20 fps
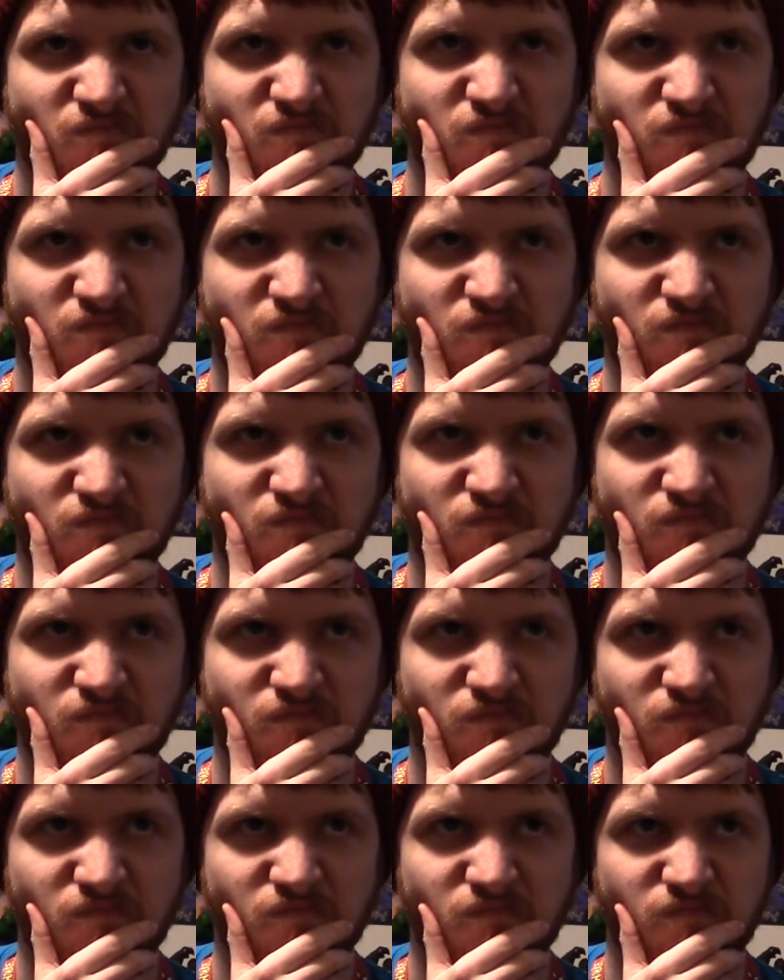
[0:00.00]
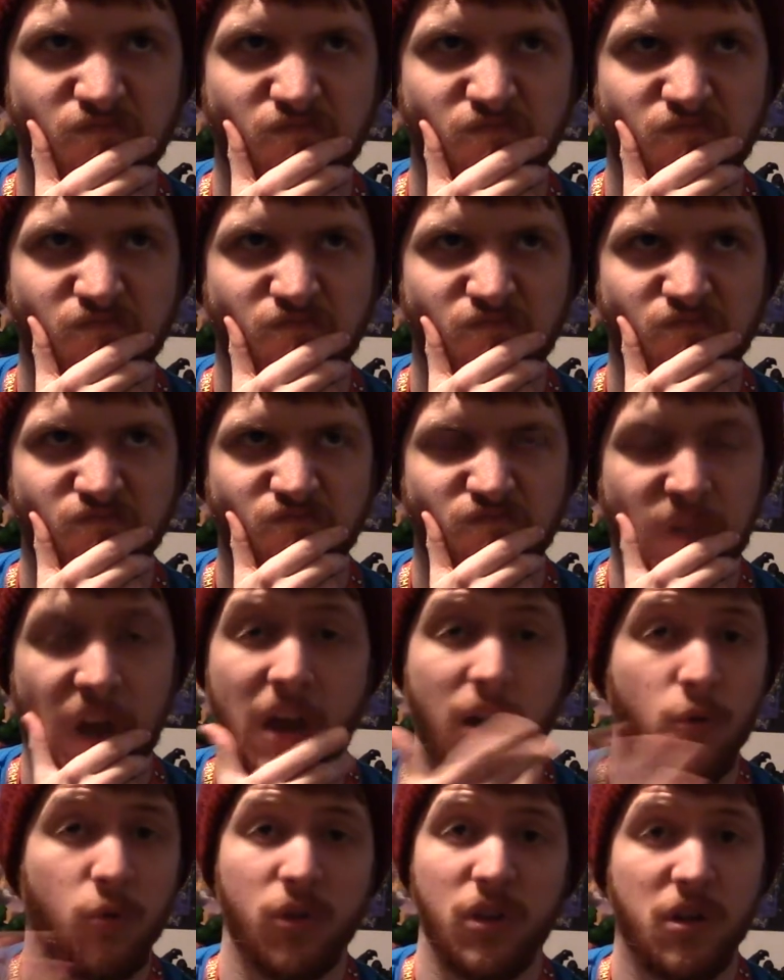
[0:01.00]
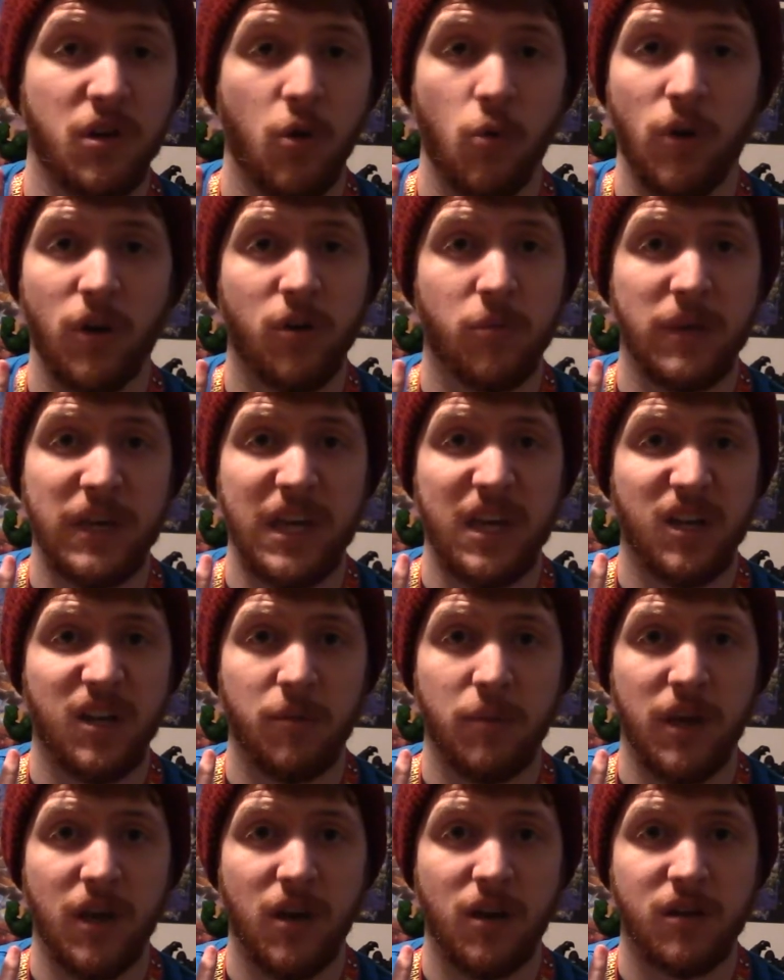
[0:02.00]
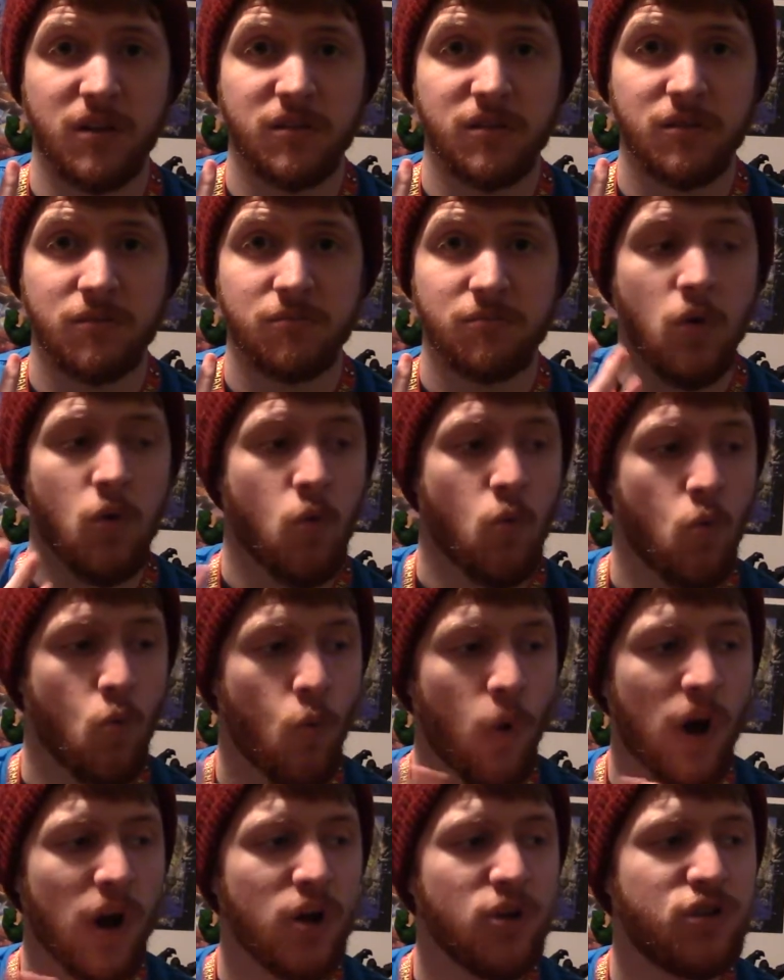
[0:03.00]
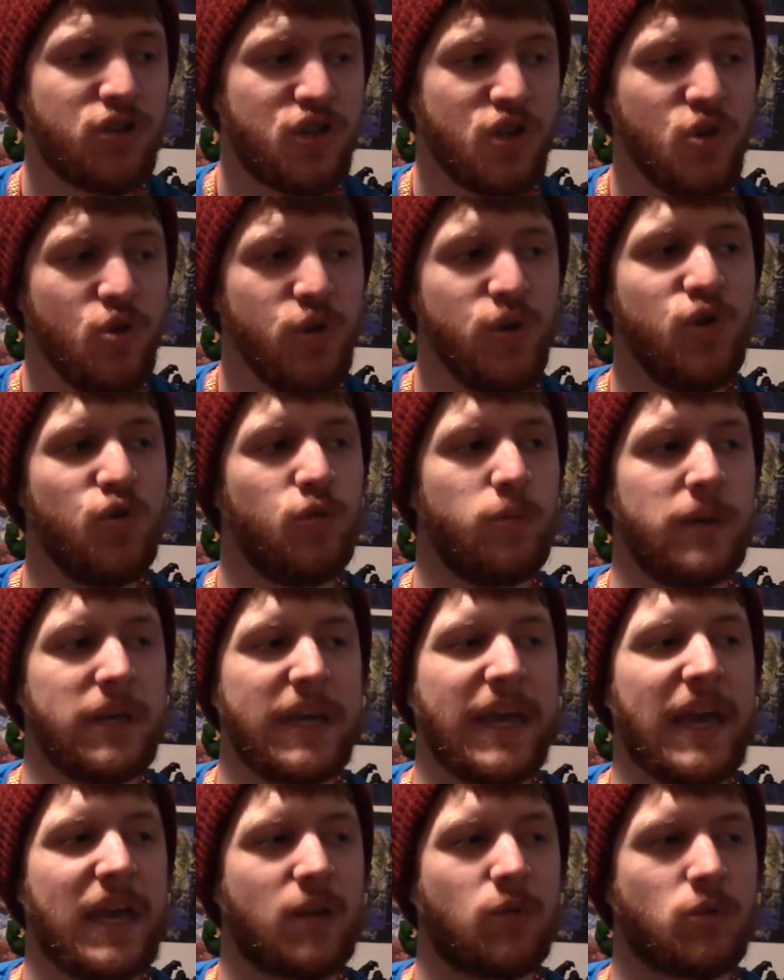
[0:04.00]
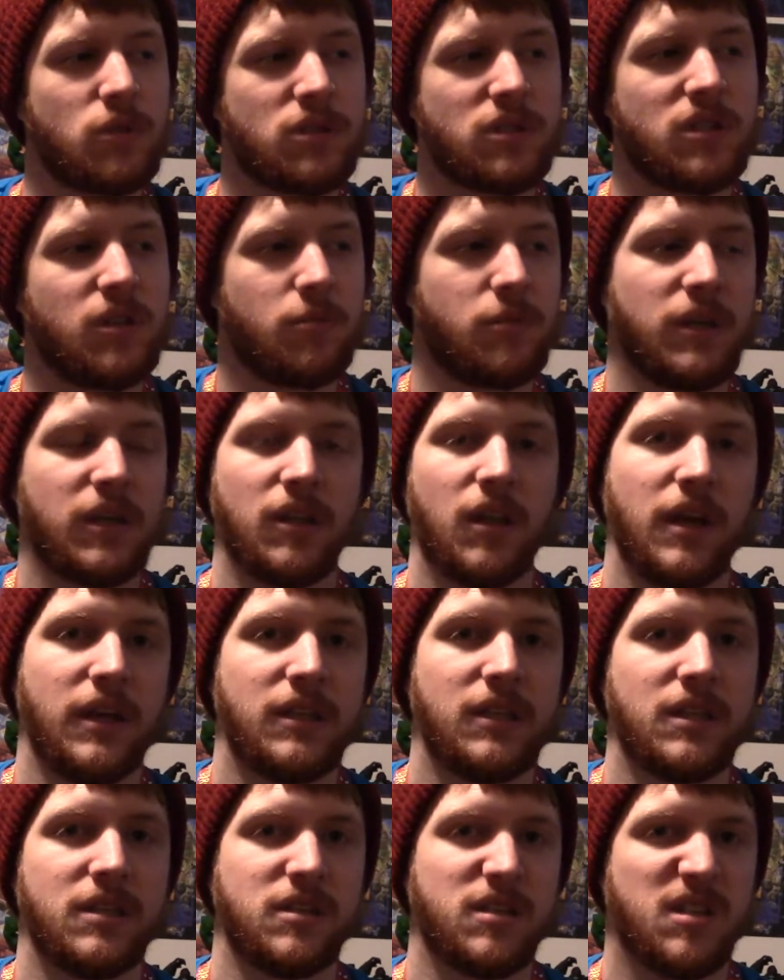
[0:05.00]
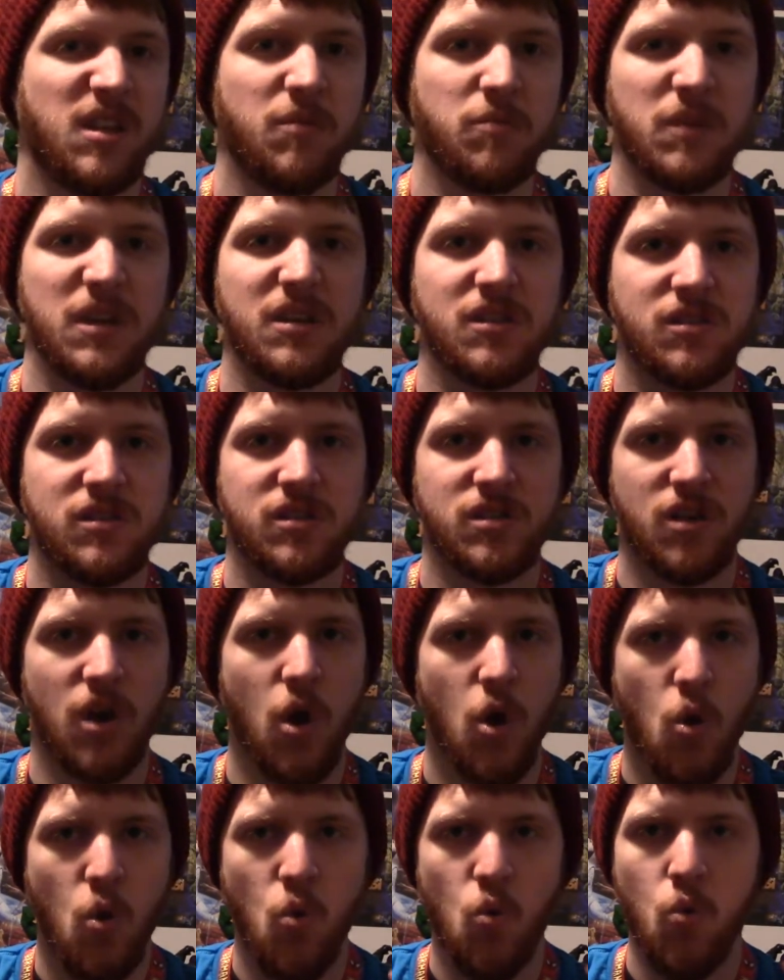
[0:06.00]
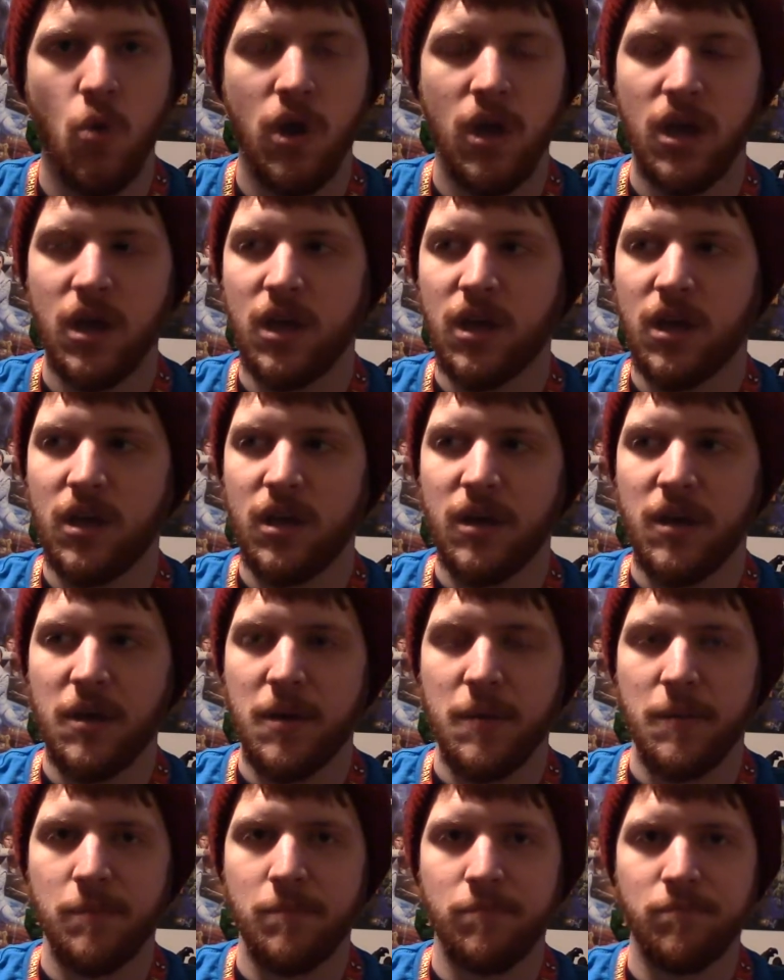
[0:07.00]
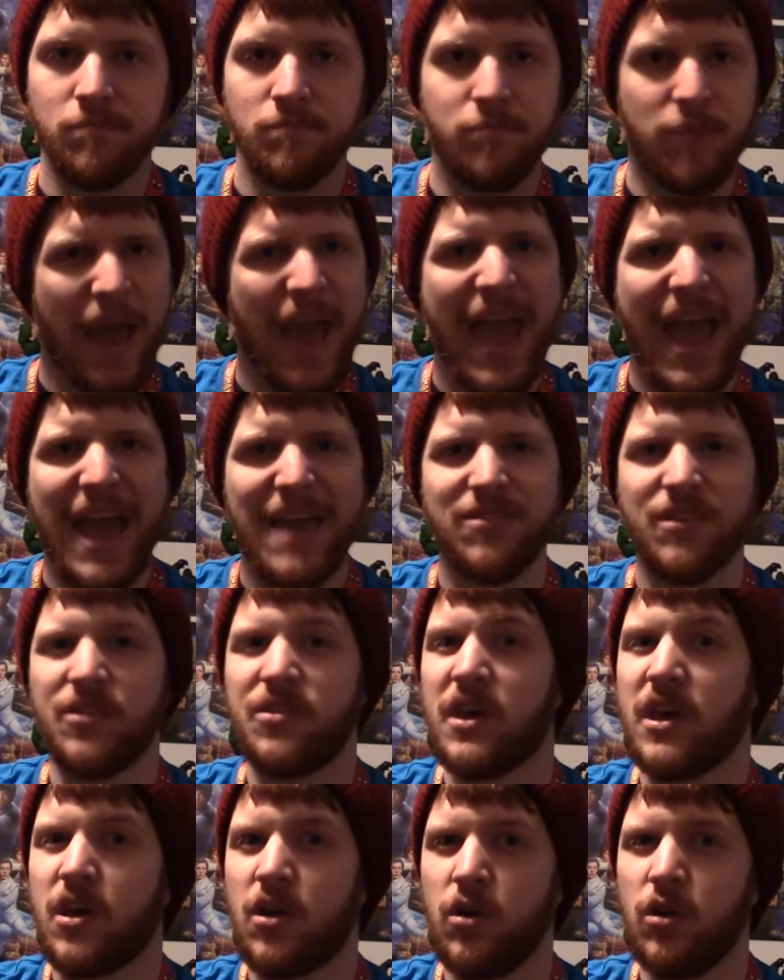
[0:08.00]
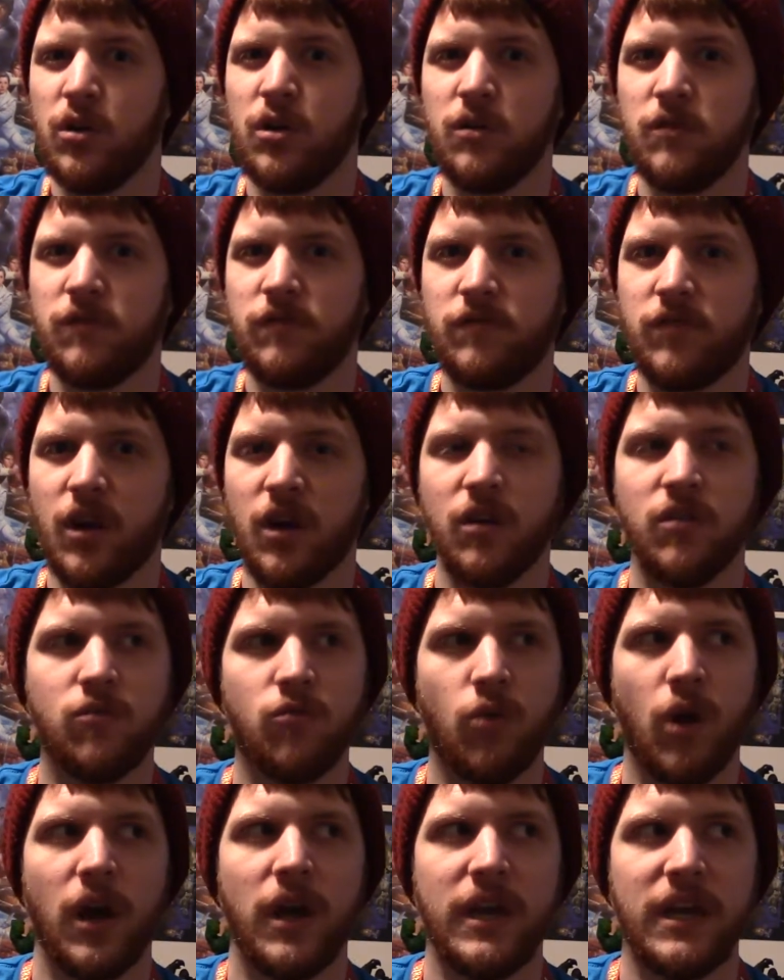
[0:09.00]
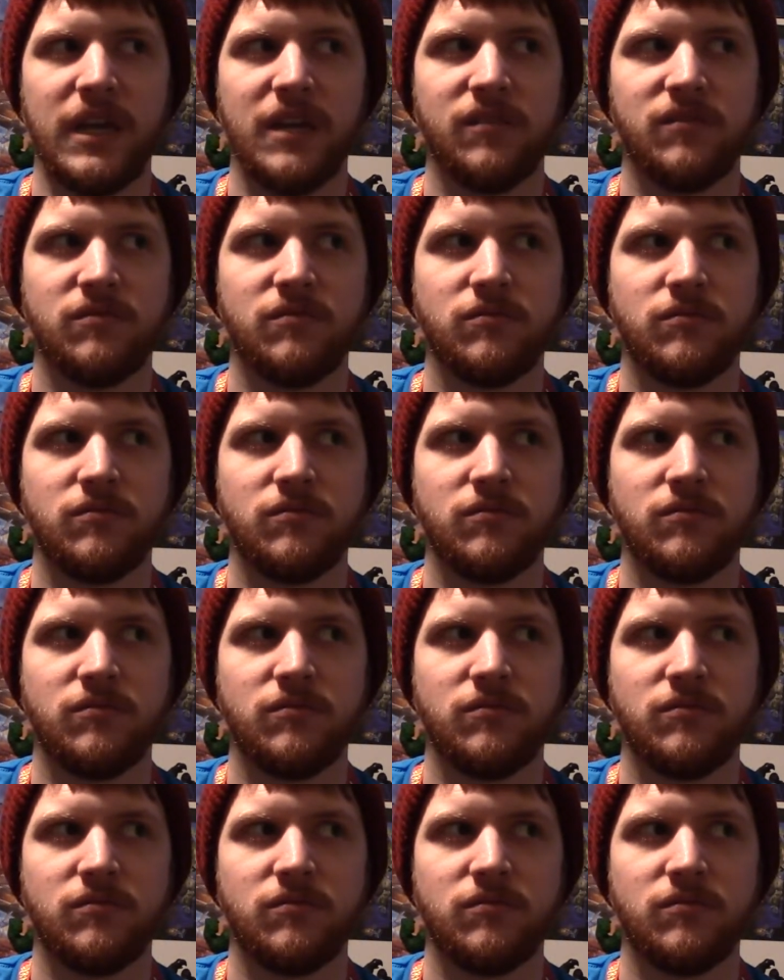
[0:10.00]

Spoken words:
I don't really know where to begin, to be honest. Where do you begin with something like this? Something so bad that they could have done right,